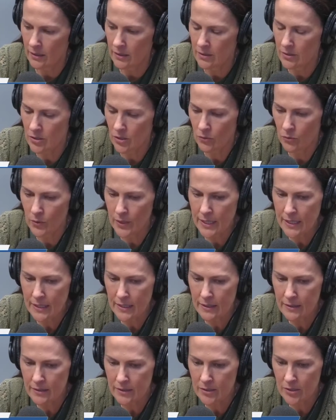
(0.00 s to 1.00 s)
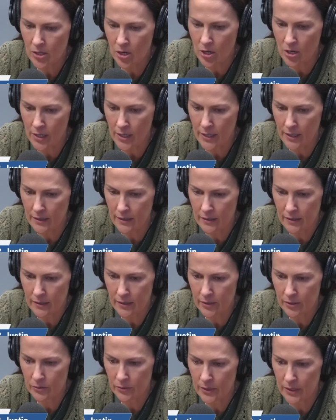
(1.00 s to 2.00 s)
So we started
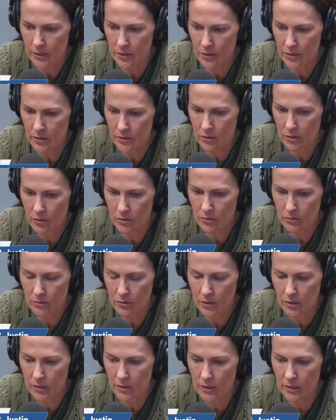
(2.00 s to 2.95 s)
3 years ago